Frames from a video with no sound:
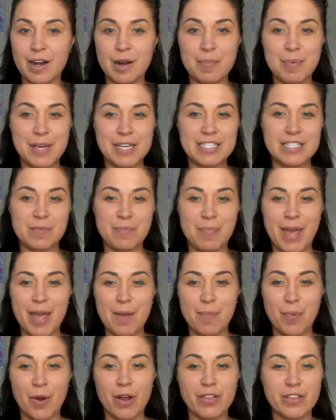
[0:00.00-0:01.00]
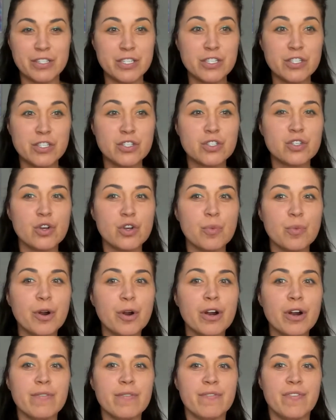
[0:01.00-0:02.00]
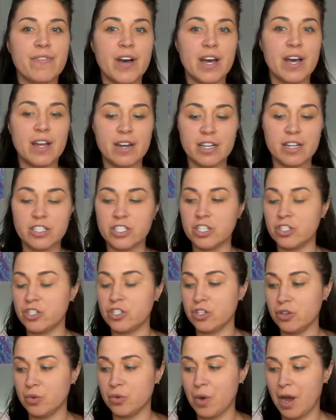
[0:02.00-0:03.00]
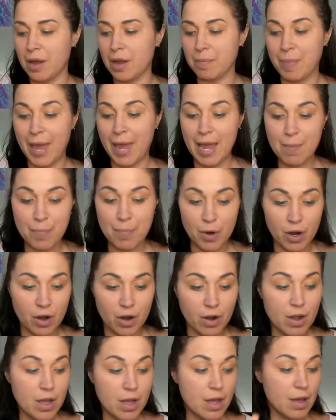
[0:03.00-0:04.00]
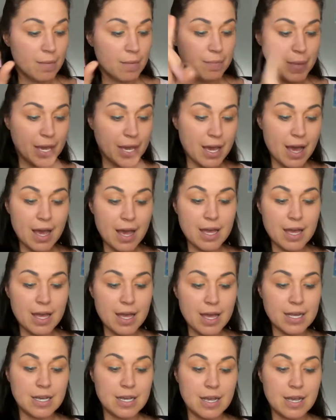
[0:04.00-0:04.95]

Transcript: a piece of paper. This is super fun to do on paper because,